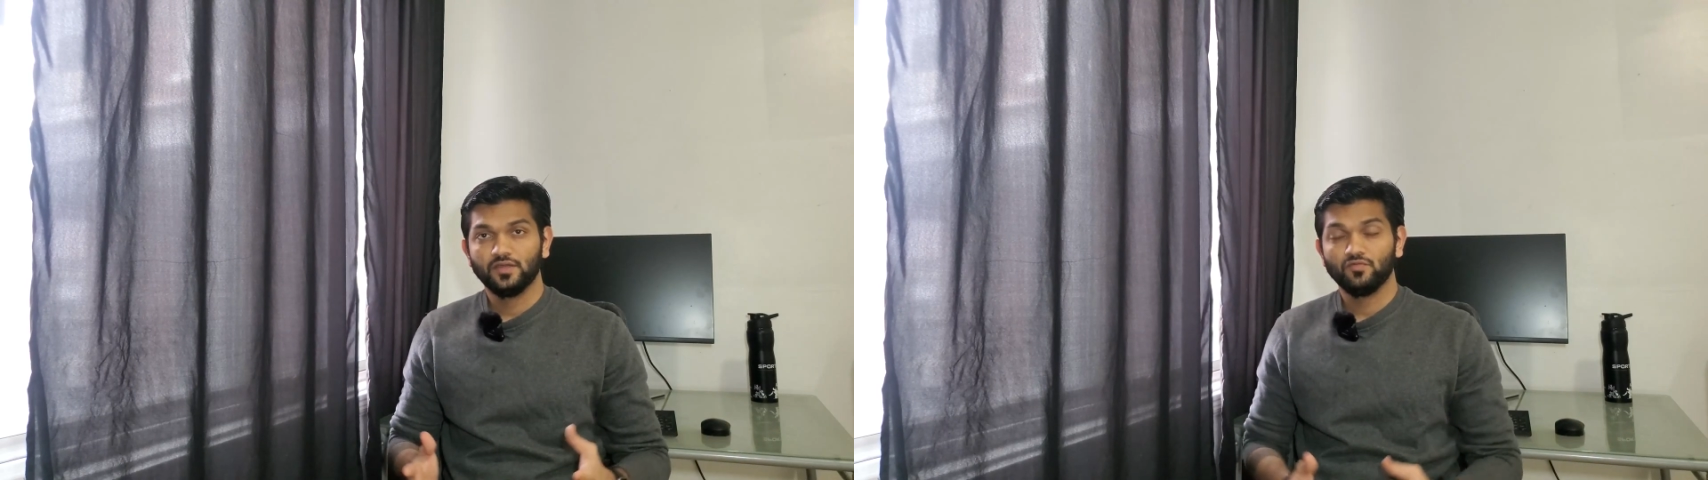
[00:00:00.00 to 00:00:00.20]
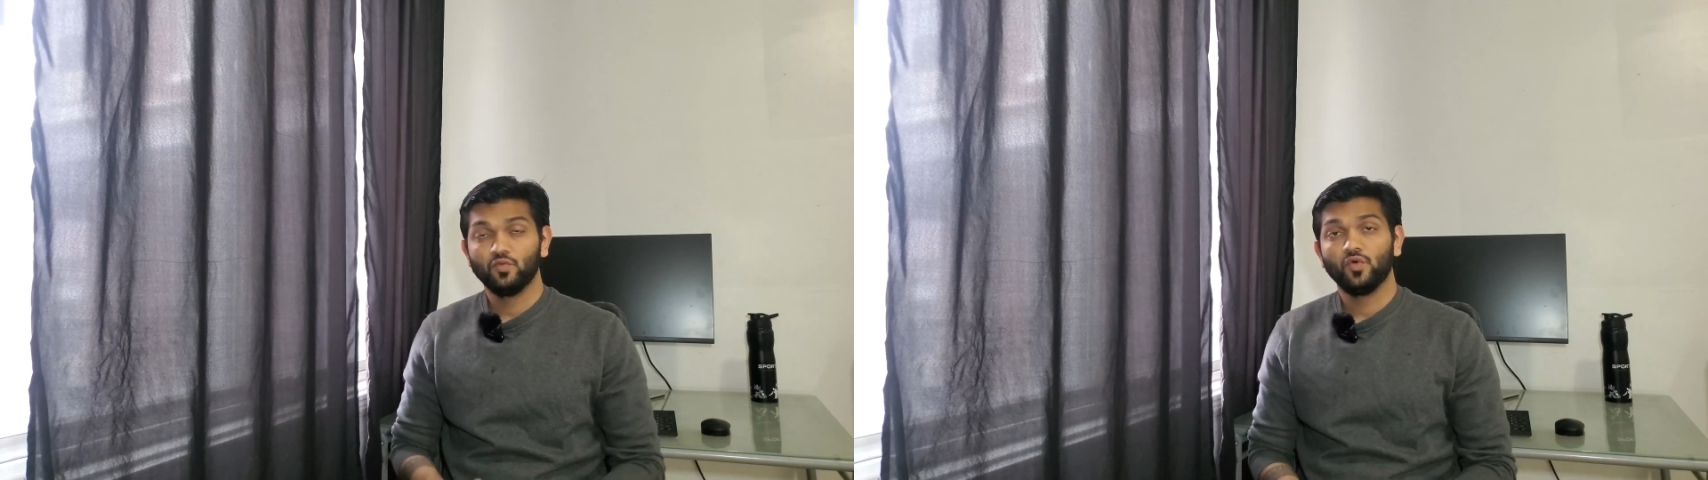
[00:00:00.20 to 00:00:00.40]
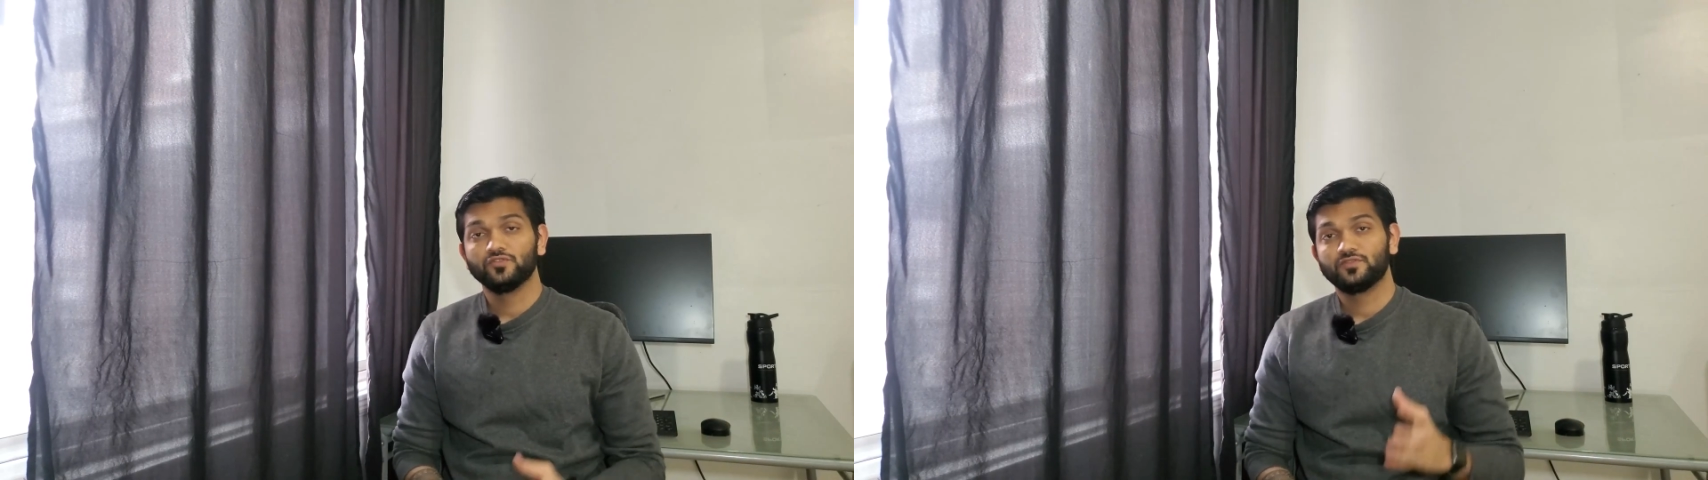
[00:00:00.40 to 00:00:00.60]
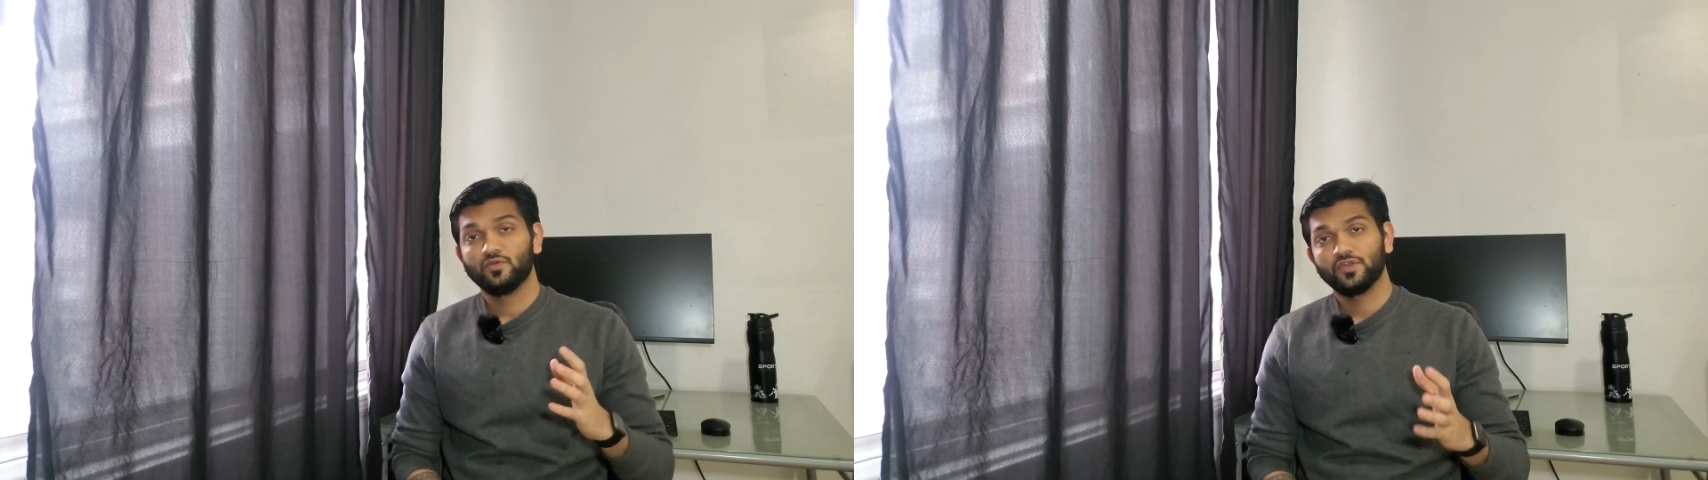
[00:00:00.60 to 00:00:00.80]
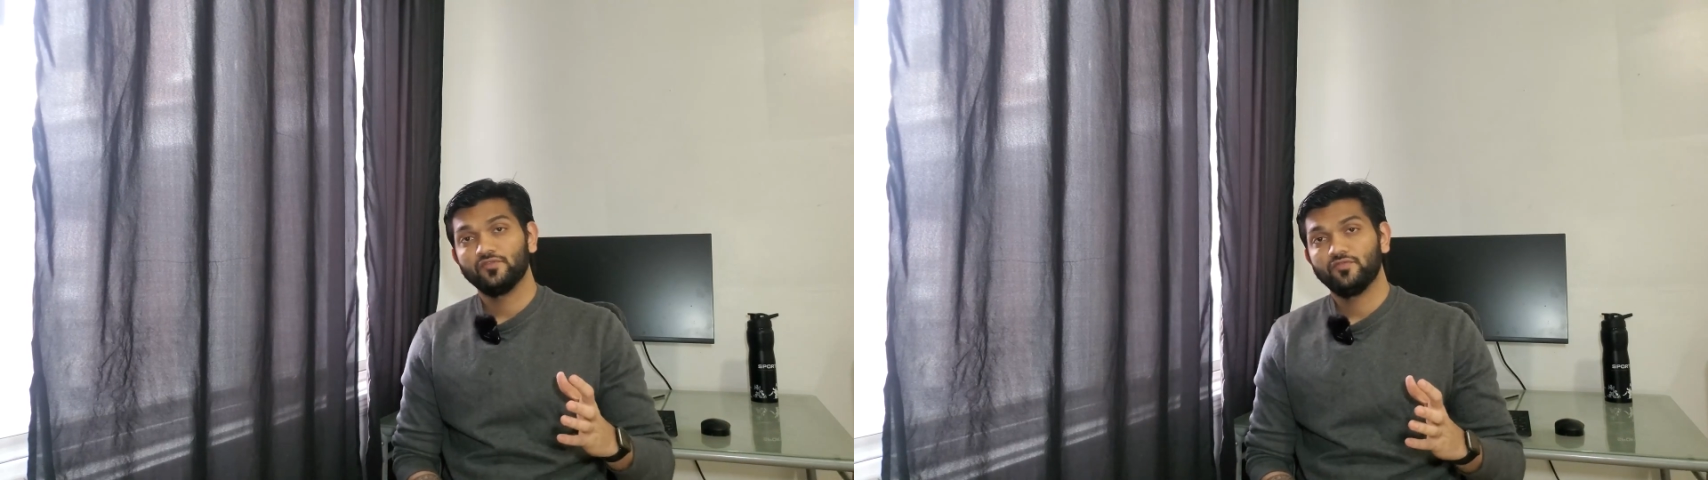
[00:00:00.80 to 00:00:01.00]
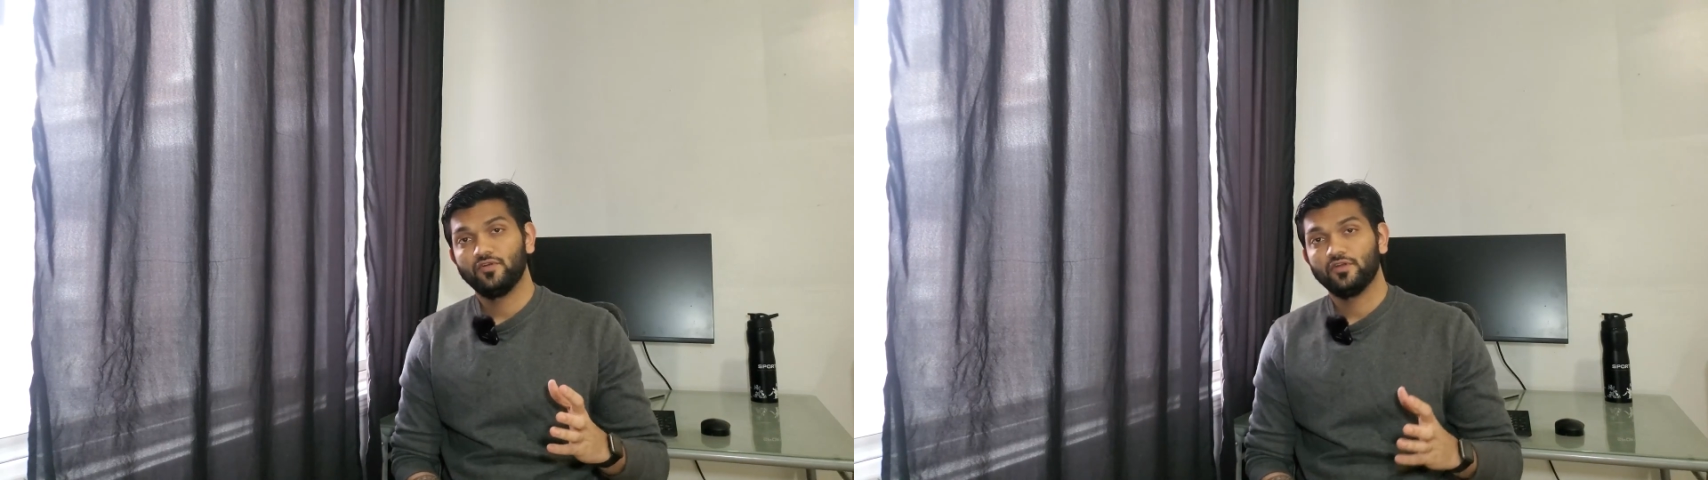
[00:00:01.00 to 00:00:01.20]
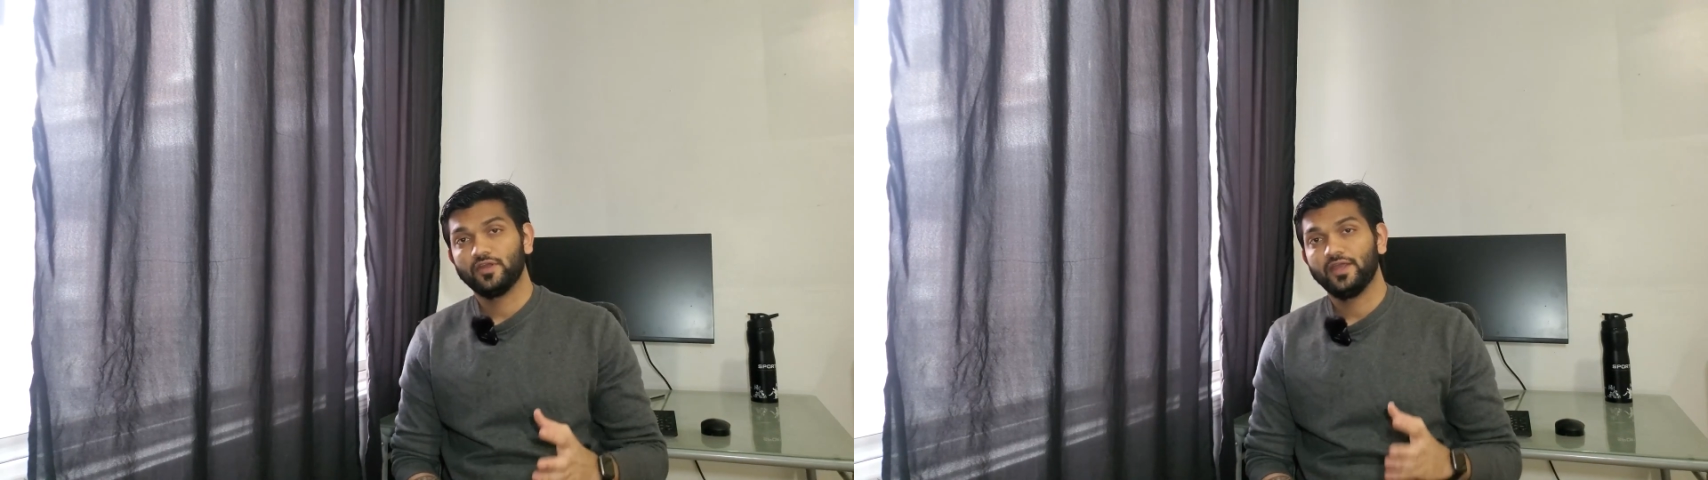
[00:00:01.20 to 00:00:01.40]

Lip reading: who was looking for